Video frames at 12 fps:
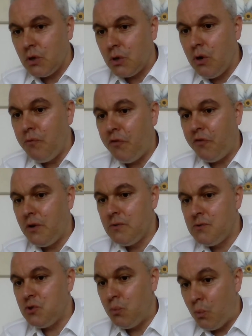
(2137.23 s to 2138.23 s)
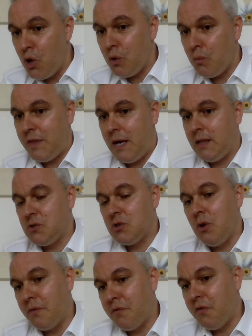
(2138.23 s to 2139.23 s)
the comfort to work with Atlas
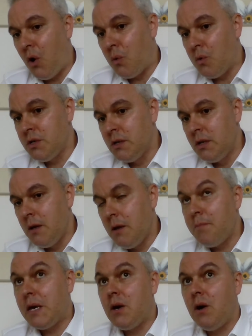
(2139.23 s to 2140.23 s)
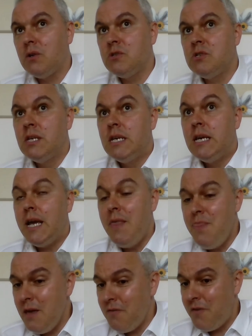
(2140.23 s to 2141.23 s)
going forward, because
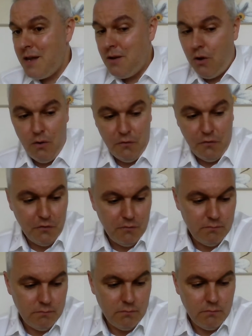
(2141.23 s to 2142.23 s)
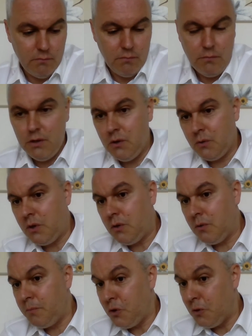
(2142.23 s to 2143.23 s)
in the event of, you know,
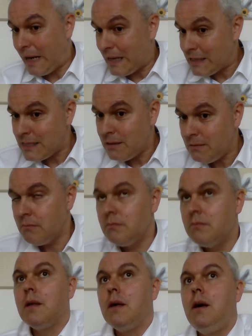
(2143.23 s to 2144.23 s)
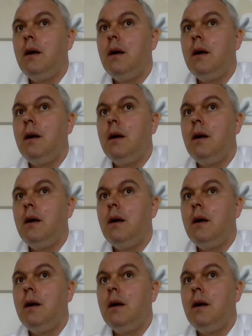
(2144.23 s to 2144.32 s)
you passing,